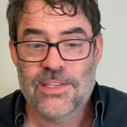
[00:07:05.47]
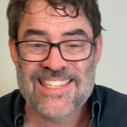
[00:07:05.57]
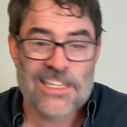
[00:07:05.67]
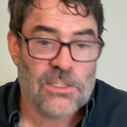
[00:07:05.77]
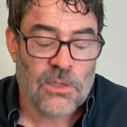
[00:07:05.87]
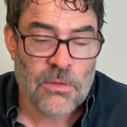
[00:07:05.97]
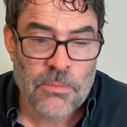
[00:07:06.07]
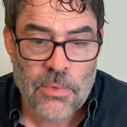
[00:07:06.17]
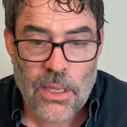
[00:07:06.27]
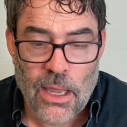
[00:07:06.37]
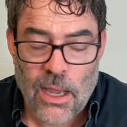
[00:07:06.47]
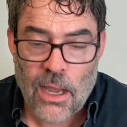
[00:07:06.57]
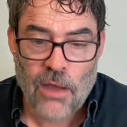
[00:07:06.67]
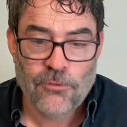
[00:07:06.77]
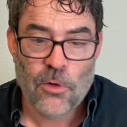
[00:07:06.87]
system
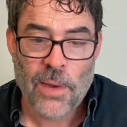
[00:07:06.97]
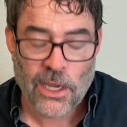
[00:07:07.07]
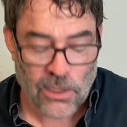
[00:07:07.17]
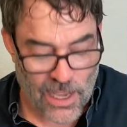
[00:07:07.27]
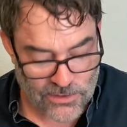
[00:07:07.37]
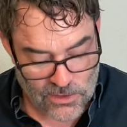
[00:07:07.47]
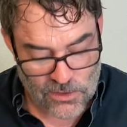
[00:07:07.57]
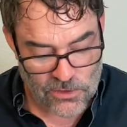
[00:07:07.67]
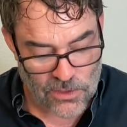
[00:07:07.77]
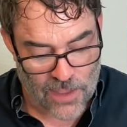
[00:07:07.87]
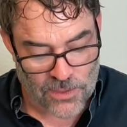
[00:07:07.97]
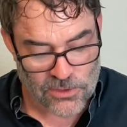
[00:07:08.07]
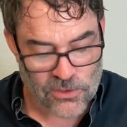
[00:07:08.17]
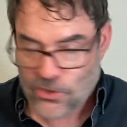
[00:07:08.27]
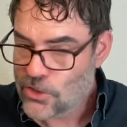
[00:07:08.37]
for my classes, and
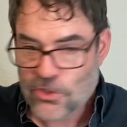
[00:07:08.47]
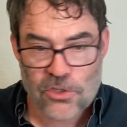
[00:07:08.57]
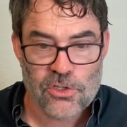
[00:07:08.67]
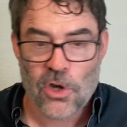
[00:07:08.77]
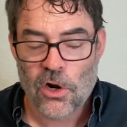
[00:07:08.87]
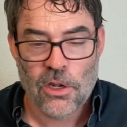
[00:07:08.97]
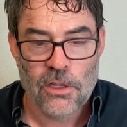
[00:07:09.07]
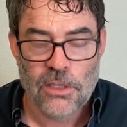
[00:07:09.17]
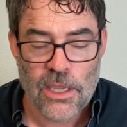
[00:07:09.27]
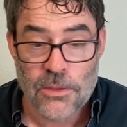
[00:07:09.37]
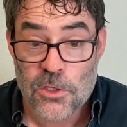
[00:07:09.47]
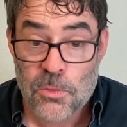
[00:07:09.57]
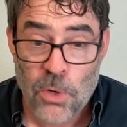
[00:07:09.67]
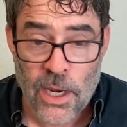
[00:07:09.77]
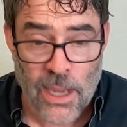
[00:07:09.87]
this just started in the
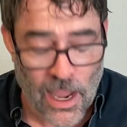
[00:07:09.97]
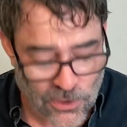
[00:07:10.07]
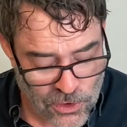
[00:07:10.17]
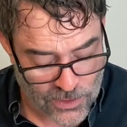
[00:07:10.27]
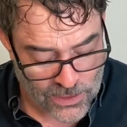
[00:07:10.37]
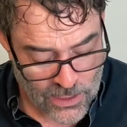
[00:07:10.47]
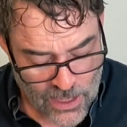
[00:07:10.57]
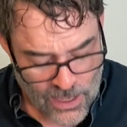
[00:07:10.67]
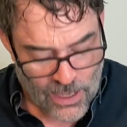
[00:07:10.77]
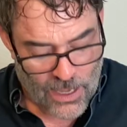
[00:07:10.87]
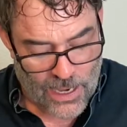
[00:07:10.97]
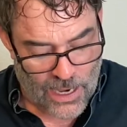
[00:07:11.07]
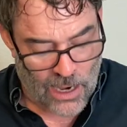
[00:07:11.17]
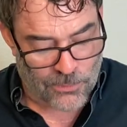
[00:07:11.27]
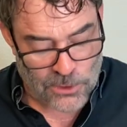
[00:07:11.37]
spring, actually.
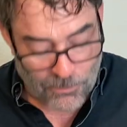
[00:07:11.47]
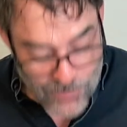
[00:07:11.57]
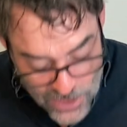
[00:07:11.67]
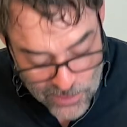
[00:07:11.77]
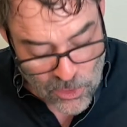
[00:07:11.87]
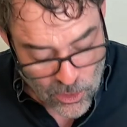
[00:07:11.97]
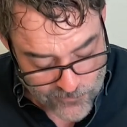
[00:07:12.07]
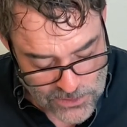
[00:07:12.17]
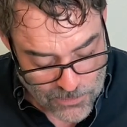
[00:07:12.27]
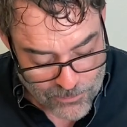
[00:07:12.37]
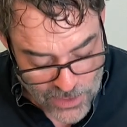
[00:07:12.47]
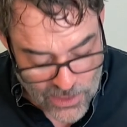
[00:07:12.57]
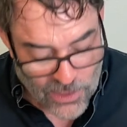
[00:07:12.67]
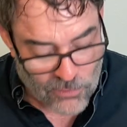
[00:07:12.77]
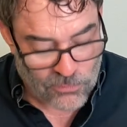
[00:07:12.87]
It's a big move. It's a
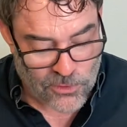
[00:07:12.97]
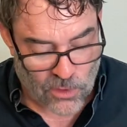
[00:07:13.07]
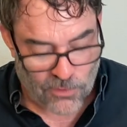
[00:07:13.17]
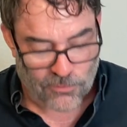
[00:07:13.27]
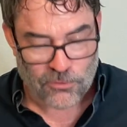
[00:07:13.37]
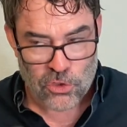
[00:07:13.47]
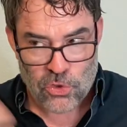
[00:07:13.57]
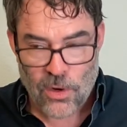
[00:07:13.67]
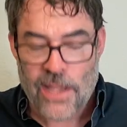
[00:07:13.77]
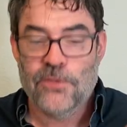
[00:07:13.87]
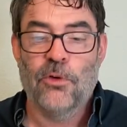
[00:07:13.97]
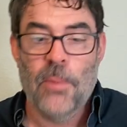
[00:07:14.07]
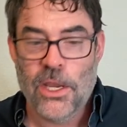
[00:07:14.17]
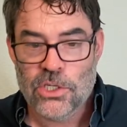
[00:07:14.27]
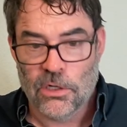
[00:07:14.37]
big sort of
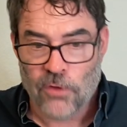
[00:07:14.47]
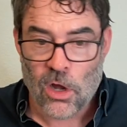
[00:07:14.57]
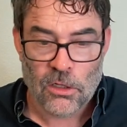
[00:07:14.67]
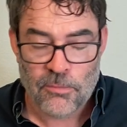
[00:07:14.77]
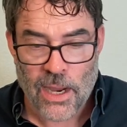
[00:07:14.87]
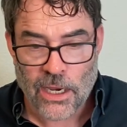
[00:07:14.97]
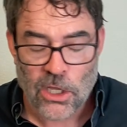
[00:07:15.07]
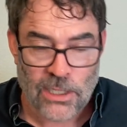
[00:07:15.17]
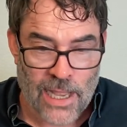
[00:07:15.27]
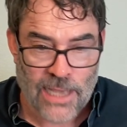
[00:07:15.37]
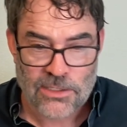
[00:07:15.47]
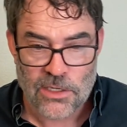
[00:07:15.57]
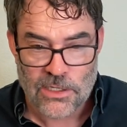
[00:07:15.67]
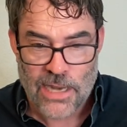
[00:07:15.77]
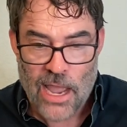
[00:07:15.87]
transformation of all of my
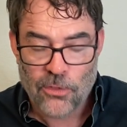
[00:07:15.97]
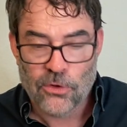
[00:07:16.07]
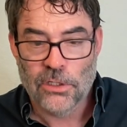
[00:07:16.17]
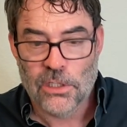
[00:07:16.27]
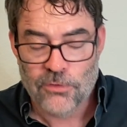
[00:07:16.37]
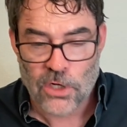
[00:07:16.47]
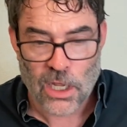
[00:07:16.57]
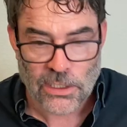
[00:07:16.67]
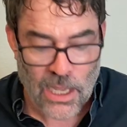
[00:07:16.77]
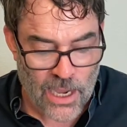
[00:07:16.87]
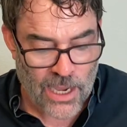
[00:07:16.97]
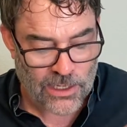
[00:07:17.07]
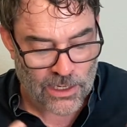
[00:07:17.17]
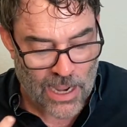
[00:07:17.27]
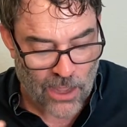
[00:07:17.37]
classes and how they're delivered online
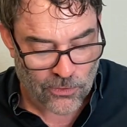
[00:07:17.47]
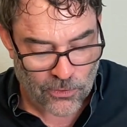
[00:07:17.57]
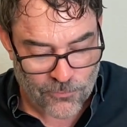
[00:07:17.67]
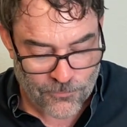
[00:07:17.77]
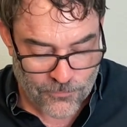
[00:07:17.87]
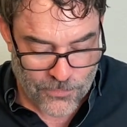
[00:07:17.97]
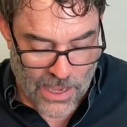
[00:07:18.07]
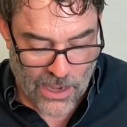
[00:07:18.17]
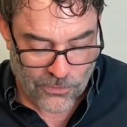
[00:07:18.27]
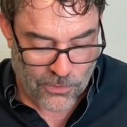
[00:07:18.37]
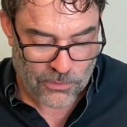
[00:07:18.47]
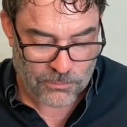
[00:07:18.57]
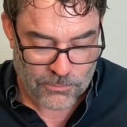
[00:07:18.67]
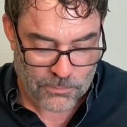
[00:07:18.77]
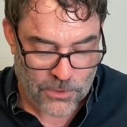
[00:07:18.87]
and how they're
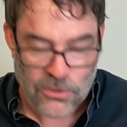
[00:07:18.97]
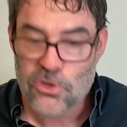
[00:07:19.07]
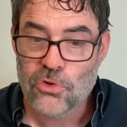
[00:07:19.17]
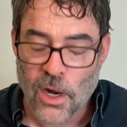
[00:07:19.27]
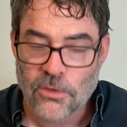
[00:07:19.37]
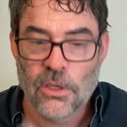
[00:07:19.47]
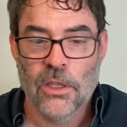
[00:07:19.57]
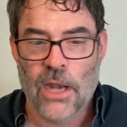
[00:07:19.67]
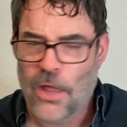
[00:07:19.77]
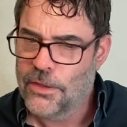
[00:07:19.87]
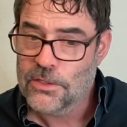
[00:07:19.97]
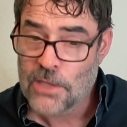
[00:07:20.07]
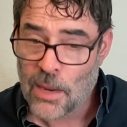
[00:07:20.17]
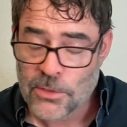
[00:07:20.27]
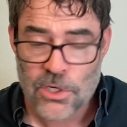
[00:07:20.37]
constructed, how the
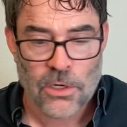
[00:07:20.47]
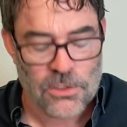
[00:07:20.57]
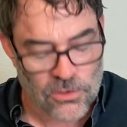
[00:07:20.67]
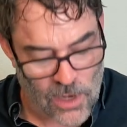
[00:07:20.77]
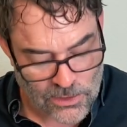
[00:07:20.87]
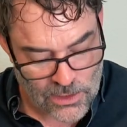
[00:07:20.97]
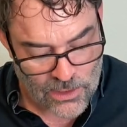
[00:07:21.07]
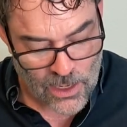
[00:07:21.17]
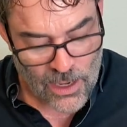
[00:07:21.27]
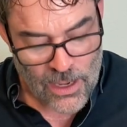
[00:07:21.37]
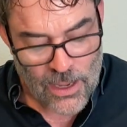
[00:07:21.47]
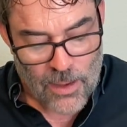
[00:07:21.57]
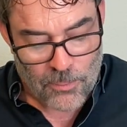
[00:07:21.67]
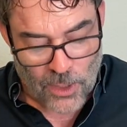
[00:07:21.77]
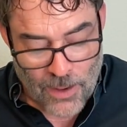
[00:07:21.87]
assignments are constructed.
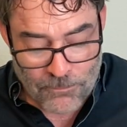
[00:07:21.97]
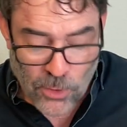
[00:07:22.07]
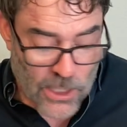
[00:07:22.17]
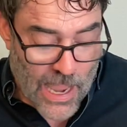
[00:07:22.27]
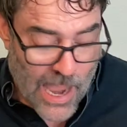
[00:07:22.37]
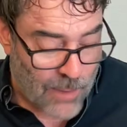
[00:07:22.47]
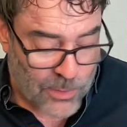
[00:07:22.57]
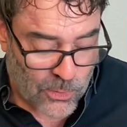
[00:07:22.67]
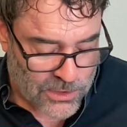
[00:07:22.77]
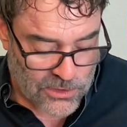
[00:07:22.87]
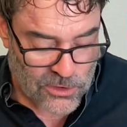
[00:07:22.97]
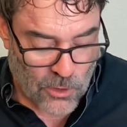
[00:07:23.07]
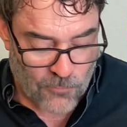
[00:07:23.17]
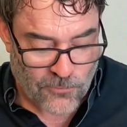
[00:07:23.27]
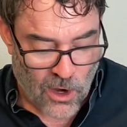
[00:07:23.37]
But I'm pretty happy with it
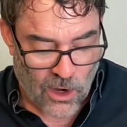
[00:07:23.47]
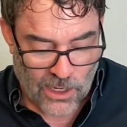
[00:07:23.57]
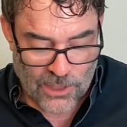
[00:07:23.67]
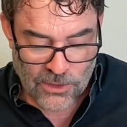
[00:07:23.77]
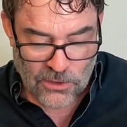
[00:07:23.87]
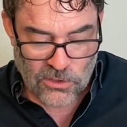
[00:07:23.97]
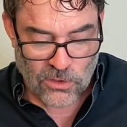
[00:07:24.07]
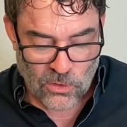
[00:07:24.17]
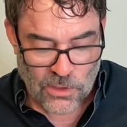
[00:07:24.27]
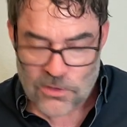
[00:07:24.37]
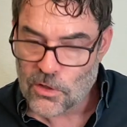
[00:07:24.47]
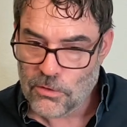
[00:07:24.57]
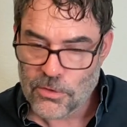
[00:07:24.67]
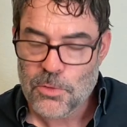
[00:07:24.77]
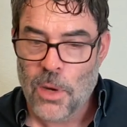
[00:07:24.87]
so far, and I think students are
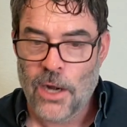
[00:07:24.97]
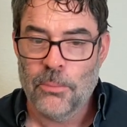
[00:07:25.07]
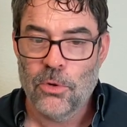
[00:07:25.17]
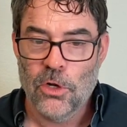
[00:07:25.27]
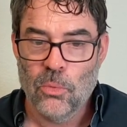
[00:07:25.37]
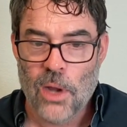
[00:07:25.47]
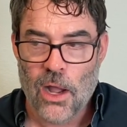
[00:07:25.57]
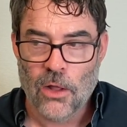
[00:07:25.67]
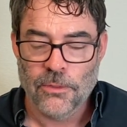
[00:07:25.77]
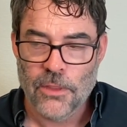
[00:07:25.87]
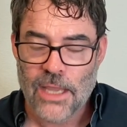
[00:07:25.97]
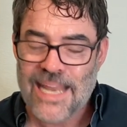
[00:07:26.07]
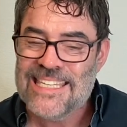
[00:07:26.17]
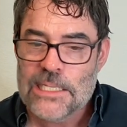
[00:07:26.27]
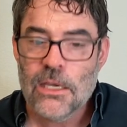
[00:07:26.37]
responding pretty well. And the
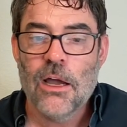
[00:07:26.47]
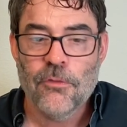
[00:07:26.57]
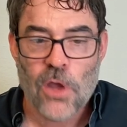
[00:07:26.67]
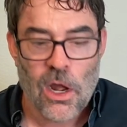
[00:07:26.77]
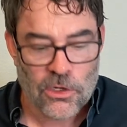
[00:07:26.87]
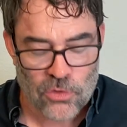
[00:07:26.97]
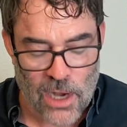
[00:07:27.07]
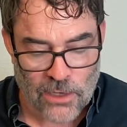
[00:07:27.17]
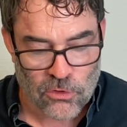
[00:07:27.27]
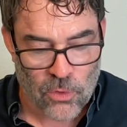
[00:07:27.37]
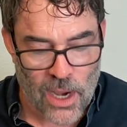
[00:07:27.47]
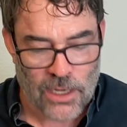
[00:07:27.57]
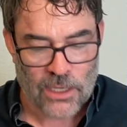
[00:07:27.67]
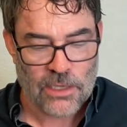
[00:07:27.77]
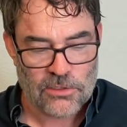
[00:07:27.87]
idea of contract
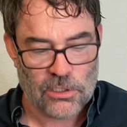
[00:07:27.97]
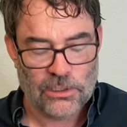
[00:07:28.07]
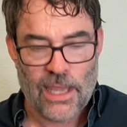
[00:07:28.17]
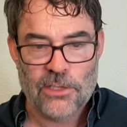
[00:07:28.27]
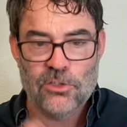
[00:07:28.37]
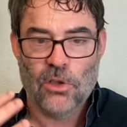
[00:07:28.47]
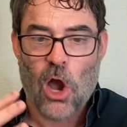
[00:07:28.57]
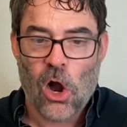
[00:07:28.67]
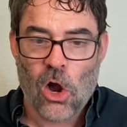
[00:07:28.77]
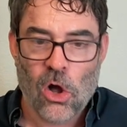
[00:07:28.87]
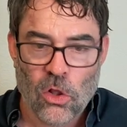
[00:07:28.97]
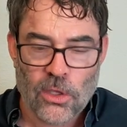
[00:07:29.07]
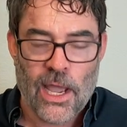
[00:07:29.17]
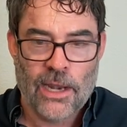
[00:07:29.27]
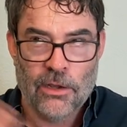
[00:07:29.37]
grading is to let us all
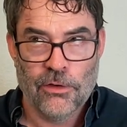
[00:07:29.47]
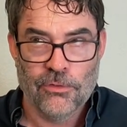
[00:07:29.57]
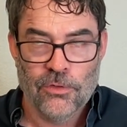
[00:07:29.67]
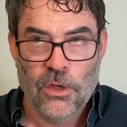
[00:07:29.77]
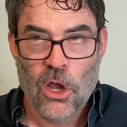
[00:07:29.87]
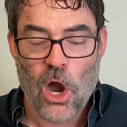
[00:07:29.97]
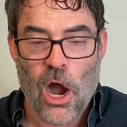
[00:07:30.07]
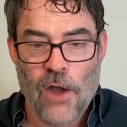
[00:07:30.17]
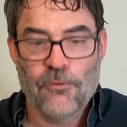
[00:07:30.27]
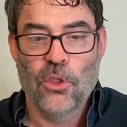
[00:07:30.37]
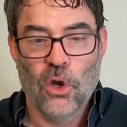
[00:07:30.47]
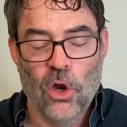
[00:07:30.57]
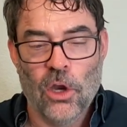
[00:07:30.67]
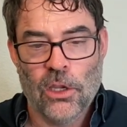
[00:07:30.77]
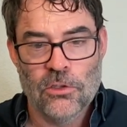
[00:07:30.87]
kind of off the
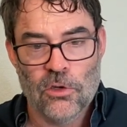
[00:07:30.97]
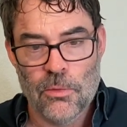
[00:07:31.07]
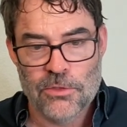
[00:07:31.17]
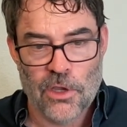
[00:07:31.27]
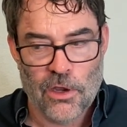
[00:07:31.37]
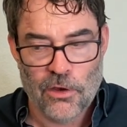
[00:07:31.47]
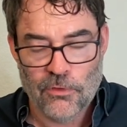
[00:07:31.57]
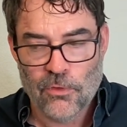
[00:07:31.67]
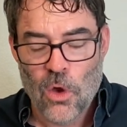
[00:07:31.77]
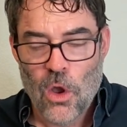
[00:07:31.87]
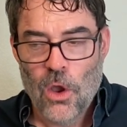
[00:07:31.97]
hook in terms of,